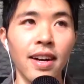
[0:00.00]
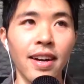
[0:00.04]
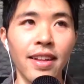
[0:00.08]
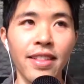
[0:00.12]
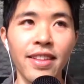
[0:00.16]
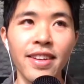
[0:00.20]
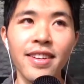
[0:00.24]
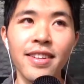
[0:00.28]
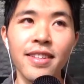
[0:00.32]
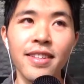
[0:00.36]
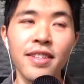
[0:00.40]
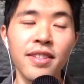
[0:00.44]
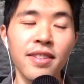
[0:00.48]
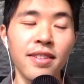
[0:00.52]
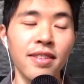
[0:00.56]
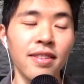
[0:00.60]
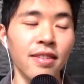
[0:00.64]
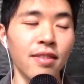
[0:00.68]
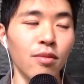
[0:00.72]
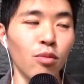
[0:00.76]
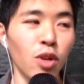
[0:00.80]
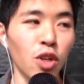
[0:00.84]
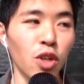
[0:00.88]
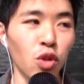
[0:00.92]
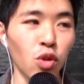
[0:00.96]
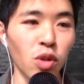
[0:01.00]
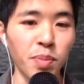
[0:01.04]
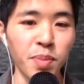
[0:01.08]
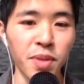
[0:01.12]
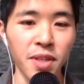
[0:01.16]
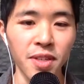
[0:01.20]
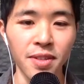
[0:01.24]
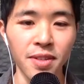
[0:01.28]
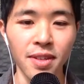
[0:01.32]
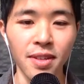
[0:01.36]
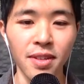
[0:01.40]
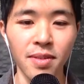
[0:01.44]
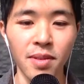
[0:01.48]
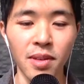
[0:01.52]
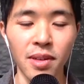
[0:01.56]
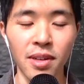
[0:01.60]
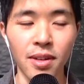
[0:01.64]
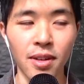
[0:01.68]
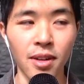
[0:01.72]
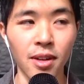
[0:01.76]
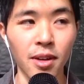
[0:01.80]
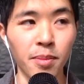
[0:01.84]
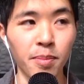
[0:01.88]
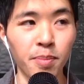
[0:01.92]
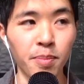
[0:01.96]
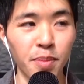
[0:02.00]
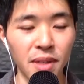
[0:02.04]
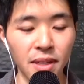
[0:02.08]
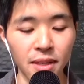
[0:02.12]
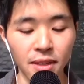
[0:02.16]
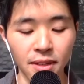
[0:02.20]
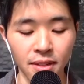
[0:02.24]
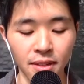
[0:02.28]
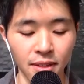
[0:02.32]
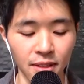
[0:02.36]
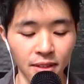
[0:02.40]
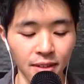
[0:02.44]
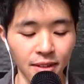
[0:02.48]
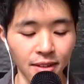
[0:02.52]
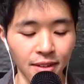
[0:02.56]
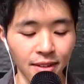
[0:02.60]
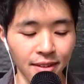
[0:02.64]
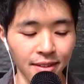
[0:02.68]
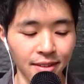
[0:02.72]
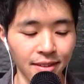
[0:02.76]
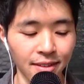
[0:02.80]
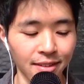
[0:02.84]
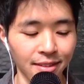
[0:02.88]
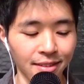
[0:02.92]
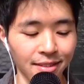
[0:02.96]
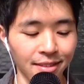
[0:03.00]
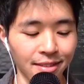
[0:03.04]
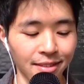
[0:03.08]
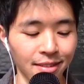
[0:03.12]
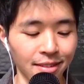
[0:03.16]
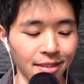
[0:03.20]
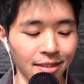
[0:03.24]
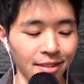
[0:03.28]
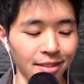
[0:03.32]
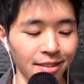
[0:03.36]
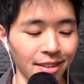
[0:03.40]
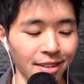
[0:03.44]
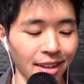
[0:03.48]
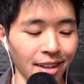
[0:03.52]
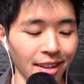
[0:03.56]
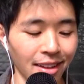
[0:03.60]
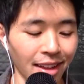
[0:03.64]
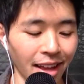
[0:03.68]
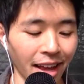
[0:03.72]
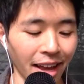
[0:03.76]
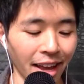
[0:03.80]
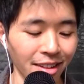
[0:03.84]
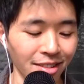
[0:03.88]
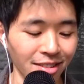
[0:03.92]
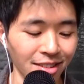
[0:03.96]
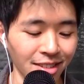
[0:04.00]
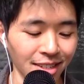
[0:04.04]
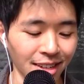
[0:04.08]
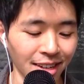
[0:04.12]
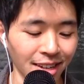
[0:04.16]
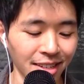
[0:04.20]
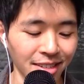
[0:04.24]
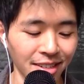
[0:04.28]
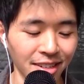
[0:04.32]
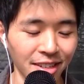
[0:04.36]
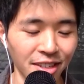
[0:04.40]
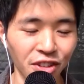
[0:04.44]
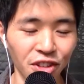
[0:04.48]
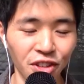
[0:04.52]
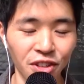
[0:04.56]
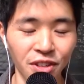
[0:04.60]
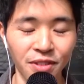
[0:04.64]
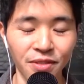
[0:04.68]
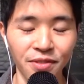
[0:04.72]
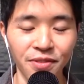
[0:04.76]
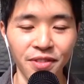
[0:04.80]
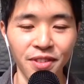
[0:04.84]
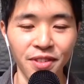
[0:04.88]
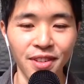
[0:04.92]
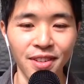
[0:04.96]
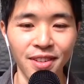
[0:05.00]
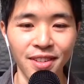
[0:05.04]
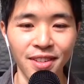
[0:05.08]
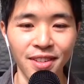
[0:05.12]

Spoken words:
I think it's what trips us up is the anglicization of the